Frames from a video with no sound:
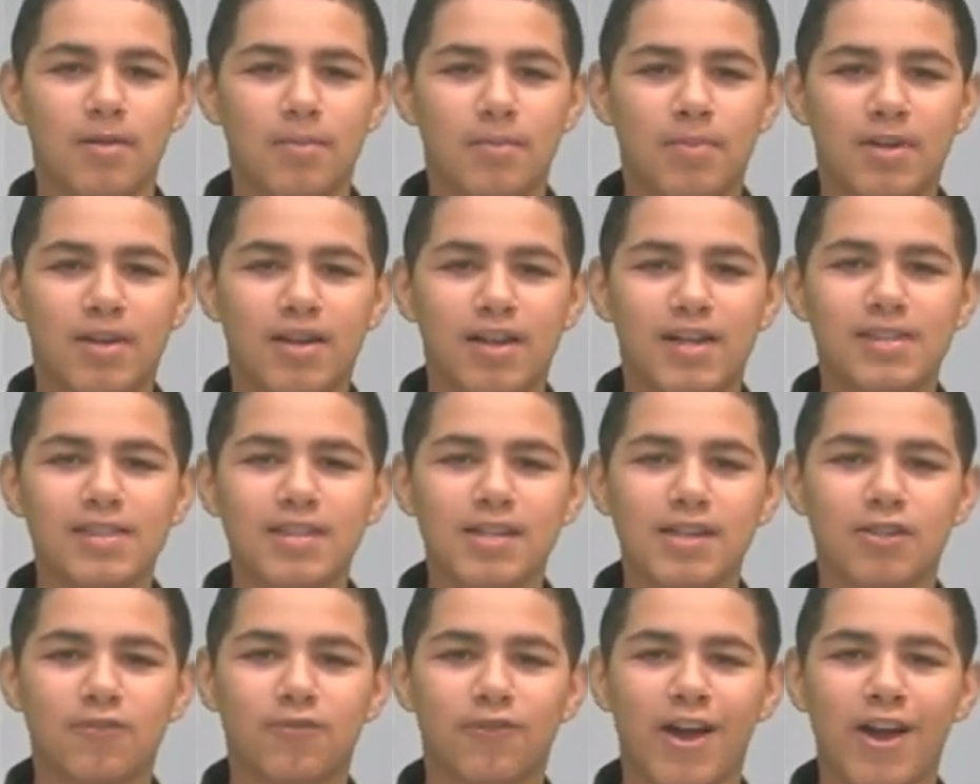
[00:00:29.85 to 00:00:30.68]
Because
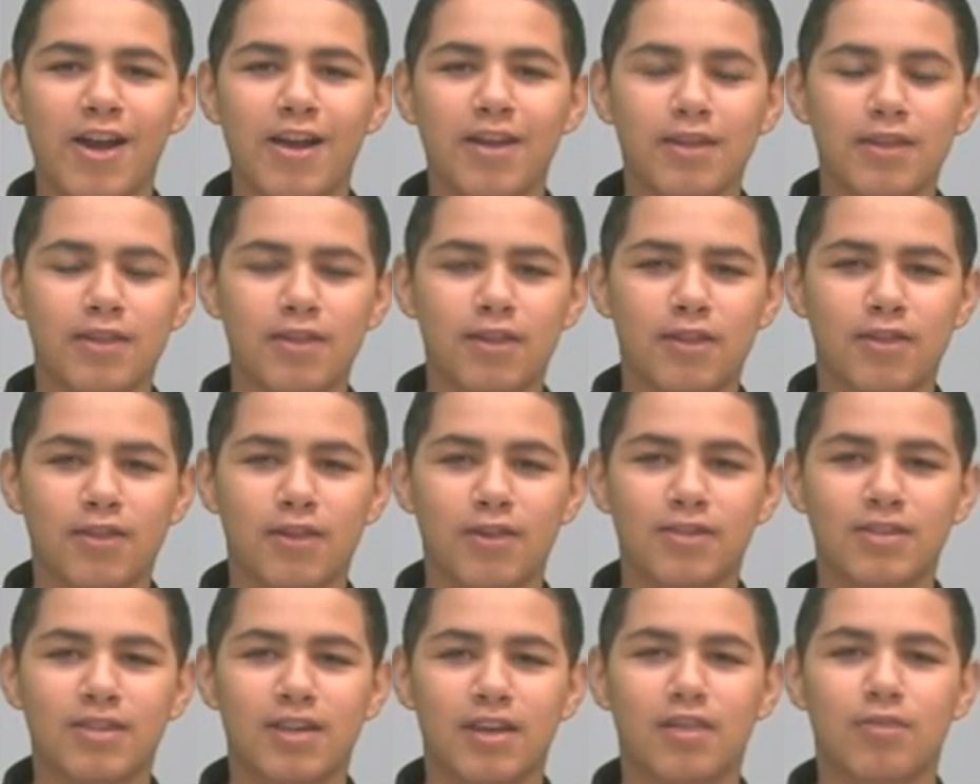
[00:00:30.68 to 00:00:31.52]
it is Friday the
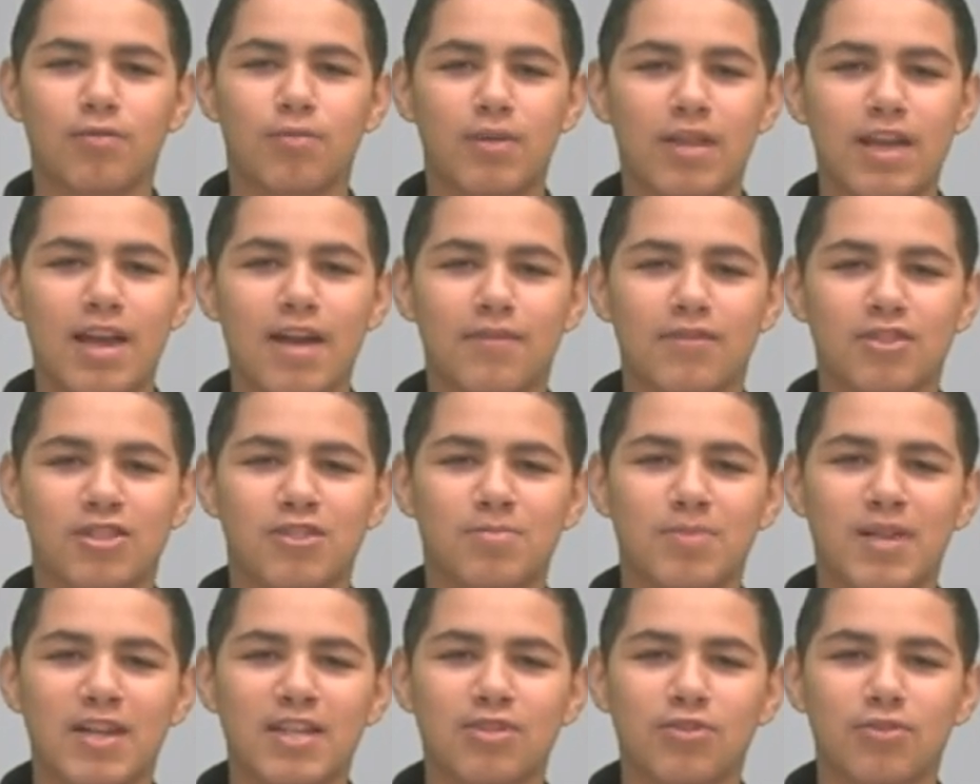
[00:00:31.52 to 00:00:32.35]
13th, we have a
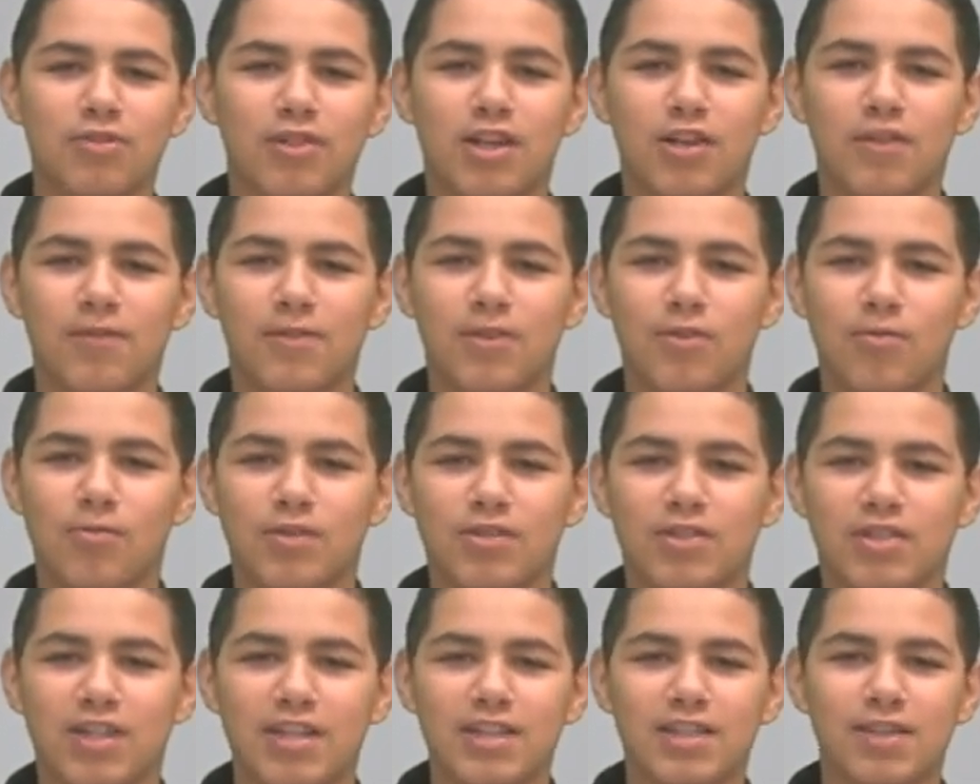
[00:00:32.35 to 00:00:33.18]
special interview
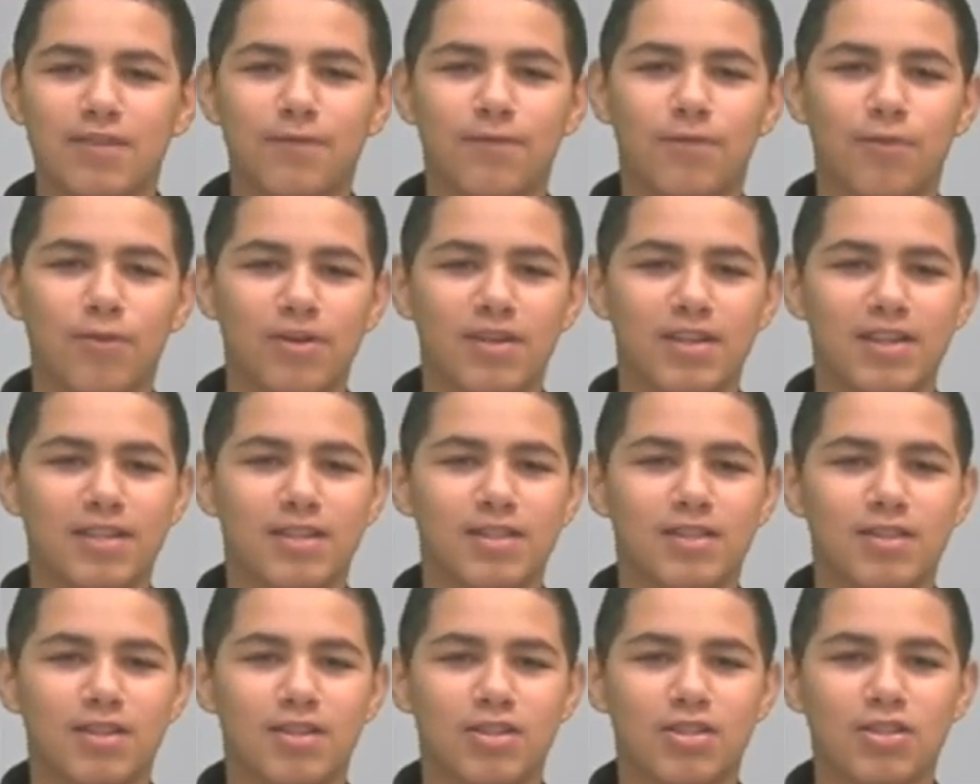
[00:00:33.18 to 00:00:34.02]
with Jason
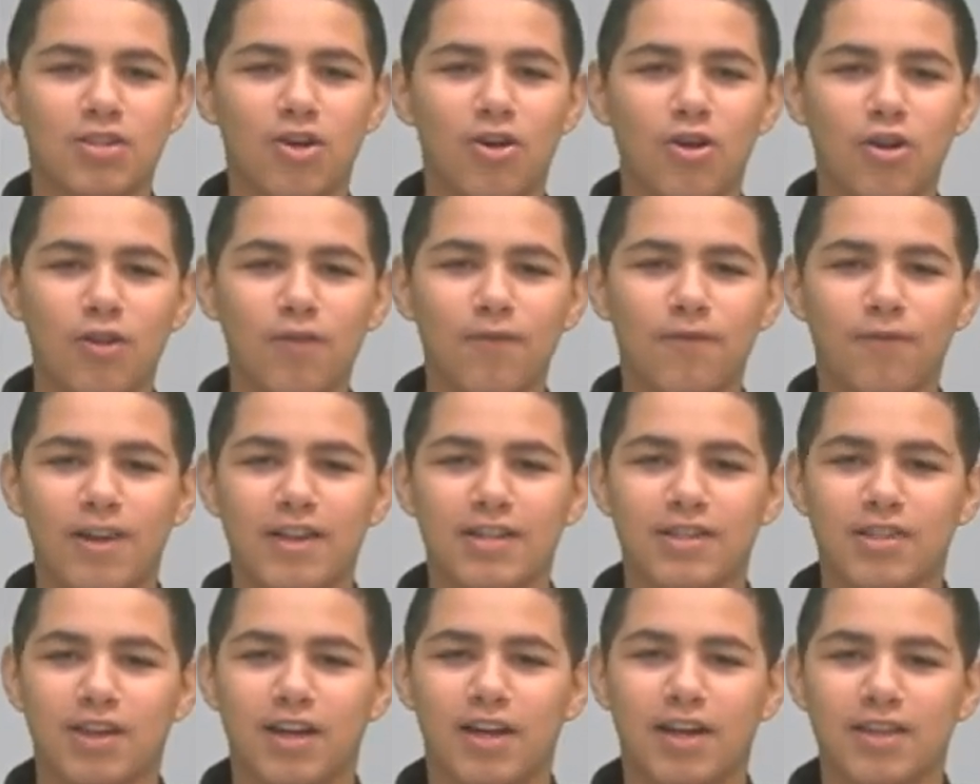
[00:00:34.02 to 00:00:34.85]
Voorhees, the star
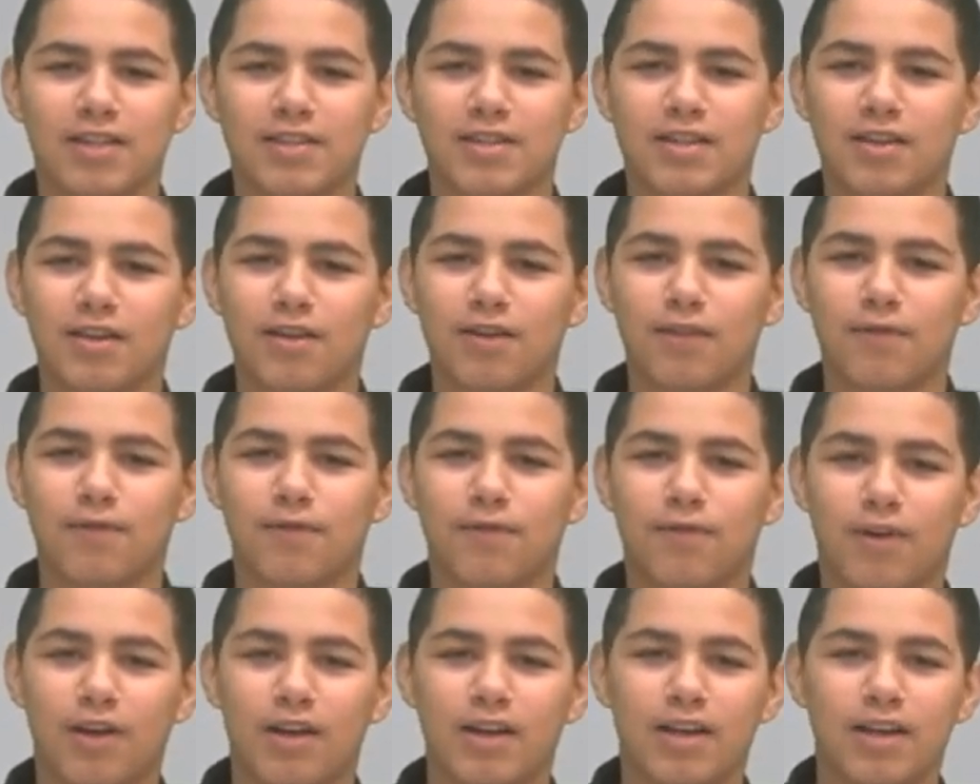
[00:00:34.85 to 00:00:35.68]
franchise of
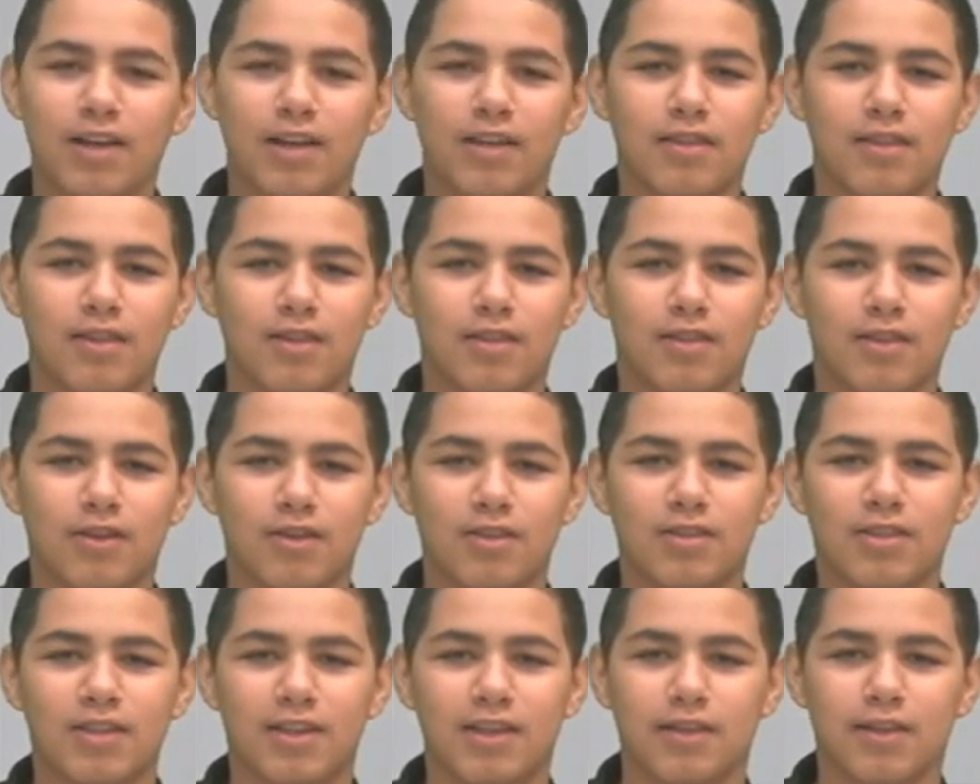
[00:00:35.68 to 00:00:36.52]
Friday the
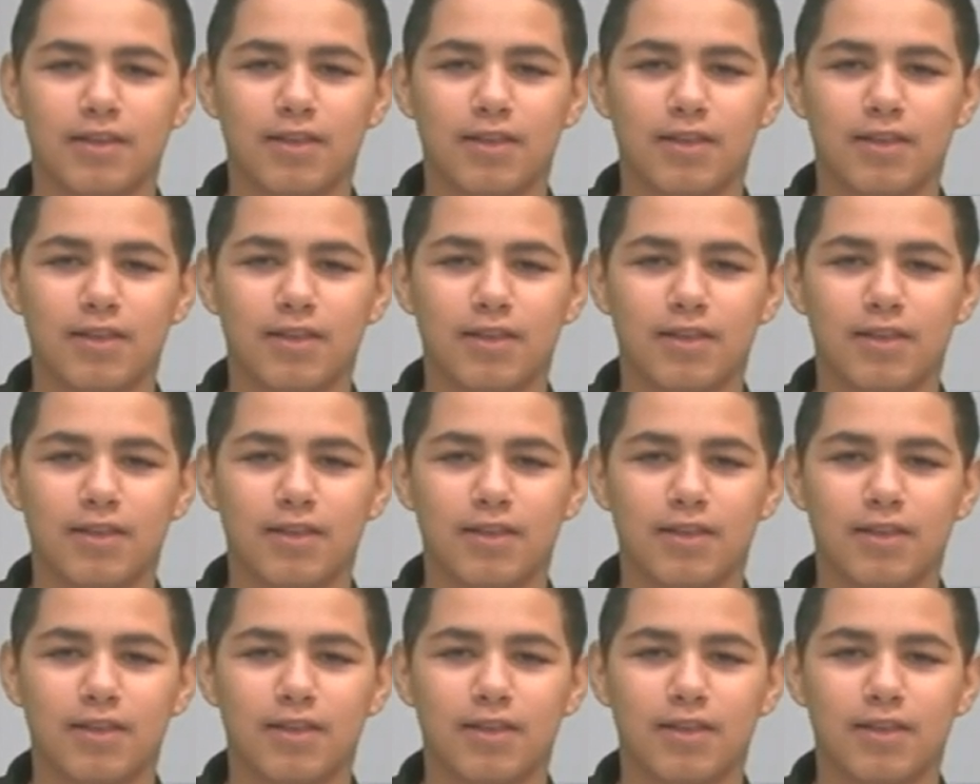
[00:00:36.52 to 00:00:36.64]
13th.